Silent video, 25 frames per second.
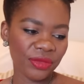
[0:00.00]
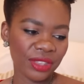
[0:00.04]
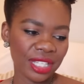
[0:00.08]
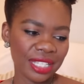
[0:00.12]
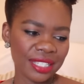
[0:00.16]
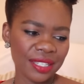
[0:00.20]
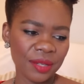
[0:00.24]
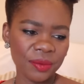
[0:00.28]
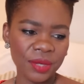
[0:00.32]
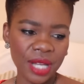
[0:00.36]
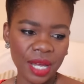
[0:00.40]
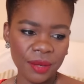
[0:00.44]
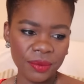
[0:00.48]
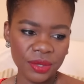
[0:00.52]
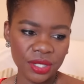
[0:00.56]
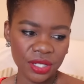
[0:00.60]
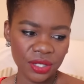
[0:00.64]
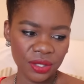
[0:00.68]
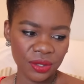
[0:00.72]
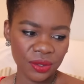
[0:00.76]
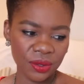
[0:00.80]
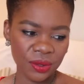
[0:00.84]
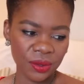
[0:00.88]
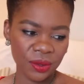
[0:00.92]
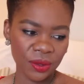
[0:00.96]
sometimes
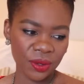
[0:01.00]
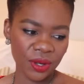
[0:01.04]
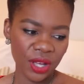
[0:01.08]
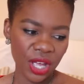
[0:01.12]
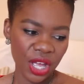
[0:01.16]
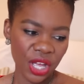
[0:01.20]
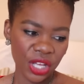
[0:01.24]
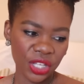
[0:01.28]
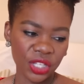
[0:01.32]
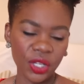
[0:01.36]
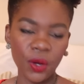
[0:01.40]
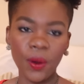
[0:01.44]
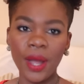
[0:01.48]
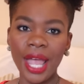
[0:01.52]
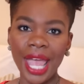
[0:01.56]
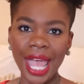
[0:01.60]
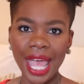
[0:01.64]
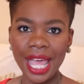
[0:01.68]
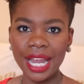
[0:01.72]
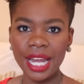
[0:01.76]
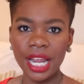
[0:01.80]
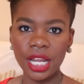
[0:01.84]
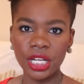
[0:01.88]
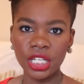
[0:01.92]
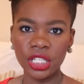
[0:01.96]
you go
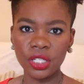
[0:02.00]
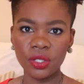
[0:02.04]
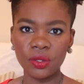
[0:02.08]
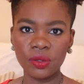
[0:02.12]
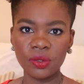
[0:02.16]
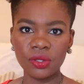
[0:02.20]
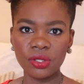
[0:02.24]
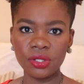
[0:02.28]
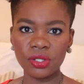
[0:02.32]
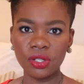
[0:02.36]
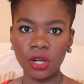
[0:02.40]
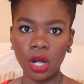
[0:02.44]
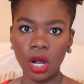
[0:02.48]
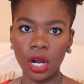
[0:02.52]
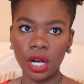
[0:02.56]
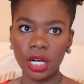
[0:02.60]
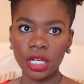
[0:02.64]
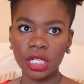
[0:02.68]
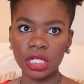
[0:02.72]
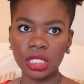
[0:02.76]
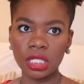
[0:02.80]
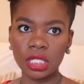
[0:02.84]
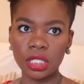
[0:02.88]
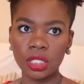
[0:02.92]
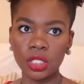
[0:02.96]
ahead and you
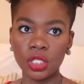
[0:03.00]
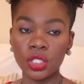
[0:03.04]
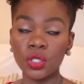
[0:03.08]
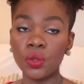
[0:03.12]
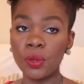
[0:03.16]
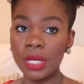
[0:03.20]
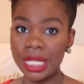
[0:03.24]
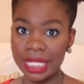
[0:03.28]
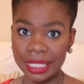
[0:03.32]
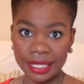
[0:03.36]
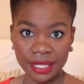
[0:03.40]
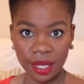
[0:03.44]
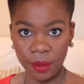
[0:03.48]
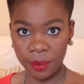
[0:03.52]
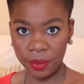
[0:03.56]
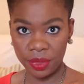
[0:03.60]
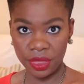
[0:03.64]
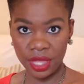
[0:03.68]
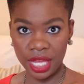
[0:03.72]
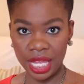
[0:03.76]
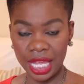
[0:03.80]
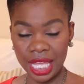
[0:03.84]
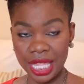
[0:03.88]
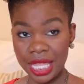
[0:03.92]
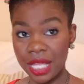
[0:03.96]
start doing
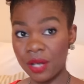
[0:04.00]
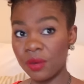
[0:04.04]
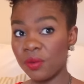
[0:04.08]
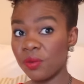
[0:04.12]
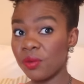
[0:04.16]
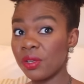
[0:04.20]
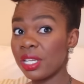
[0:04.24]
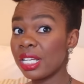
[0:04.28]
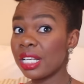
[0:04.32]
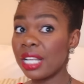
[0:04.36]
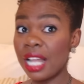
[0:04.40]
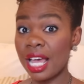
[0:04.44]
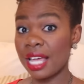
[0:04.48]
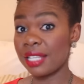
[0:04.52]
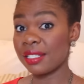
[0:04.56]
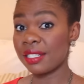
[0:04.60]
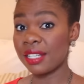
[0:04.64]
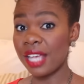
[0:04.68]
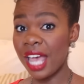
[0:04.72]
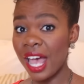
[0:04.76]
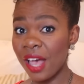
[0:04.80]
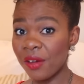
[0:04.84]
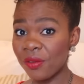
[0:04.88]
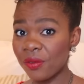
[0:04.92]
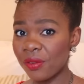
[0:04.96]
something and then realizing
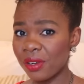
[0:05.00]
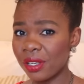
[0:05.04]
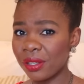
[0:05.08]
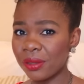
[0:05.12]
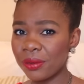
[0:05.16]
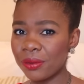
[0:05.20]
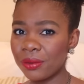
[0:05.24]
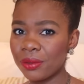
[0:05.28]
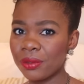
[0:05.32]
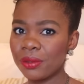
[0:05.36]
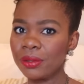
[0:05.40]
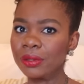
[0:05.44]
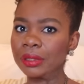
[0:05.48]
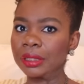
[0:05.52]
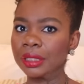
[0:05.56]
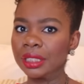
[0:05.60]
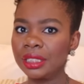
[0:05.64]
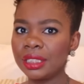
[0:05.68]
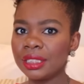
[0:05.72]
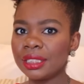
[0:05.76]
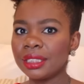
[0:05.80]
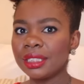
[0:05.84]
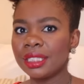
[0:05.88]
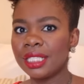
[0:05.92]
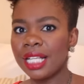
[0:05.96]
halfway through,
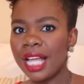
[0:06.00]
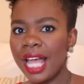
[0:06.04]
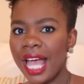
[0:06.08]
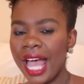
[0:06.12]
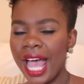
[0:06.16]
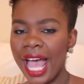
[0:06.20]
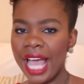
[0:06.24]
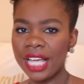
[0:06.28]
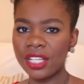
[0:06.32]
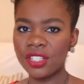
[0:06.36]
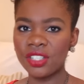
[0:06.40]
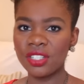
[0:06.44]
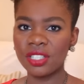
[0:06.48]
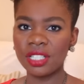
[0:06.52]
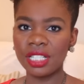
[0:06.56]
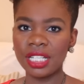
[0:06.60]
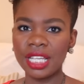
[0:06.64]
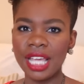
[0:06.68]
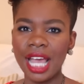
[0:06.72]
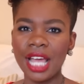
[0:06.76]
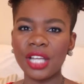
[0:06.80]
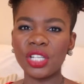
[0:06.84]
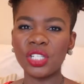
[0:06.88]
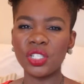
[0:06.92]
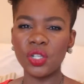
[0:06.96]
actually,
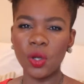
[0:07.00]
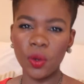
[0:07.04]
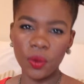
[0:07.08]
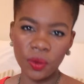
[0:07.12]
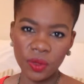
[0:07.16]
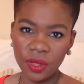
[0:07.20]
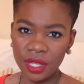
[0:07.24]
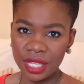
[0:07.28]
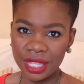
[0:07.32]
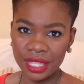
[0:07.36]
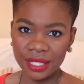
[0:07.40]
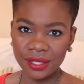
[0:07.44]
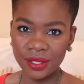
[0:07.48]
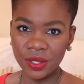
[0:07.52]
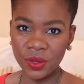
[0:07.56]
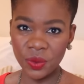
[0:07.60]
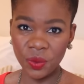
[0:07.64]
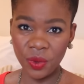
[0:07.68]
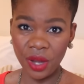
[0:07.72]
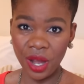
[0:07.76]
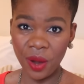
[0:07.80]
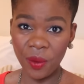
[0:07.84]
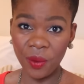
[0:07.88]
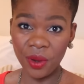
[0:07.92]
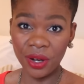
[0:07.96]
I don't think this is
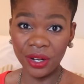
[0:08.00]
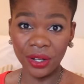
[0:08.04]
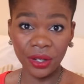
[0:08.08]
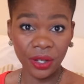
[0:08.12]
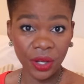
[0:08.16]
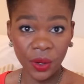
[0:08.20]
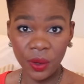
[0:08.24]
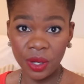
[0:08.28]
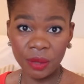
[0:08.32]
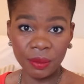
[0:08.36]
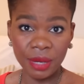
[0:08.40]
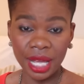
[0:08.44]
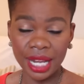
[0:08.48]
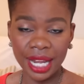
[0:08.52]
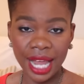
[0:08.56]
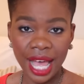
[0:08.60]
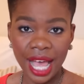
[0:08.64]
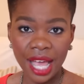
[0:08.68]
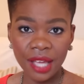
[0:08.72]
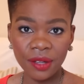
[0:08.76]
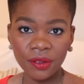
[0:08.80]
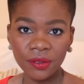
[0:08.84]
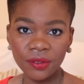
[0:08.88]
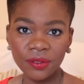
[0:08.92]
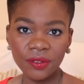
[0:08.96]
where I want to go in my
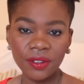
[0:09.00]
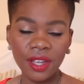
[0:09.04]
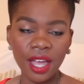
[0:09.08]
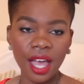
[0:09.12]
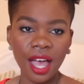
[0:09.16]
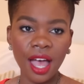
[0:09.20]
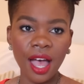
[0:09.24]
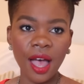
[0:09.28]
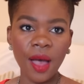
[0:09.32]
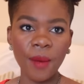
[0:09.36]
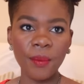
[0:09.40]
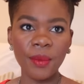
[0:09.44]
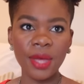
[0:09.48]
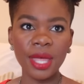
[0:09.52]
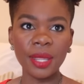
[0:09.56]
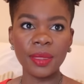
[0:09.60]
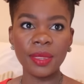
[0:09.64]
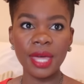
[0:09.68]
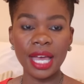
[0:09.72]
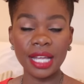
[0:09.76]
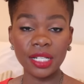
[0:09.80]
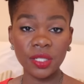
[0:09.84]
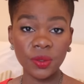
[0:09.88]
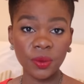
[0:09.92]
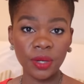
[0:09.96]
life. And
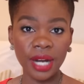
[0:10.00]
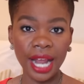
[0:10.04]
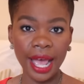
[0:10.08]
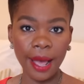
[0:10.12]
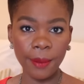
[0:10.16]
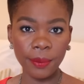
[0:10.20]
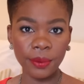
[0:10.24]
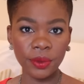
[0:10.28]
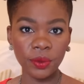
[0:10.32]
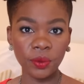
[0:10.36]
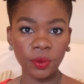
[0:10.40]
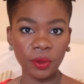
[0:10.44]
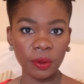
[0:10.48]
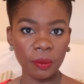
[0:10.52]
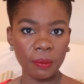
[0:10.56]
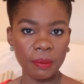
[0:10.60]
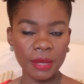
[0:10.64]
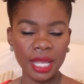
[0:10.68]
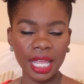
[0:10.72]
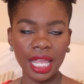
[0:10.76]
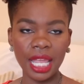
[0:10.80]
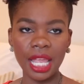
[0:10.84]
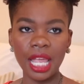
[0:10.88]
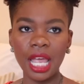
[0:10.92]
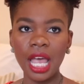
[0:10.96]
that's what happened with
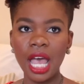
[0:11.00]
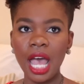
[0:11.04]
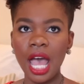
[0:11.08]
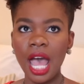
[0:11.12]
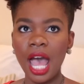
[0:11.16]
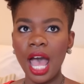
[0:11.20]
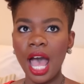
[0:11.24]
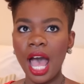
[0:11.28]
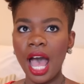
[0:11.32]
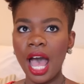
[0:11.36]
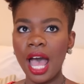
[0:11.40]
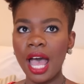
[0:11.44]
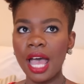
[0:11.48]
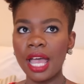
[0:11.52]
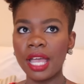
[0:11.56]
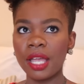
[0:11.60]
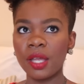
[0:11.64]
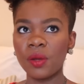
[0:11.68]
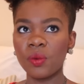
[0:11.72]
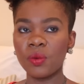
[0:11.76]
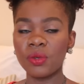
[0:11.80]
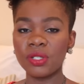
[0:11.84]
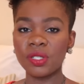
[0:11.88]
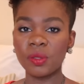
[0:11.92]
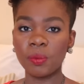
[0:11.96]
me.
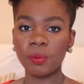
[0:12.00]
I was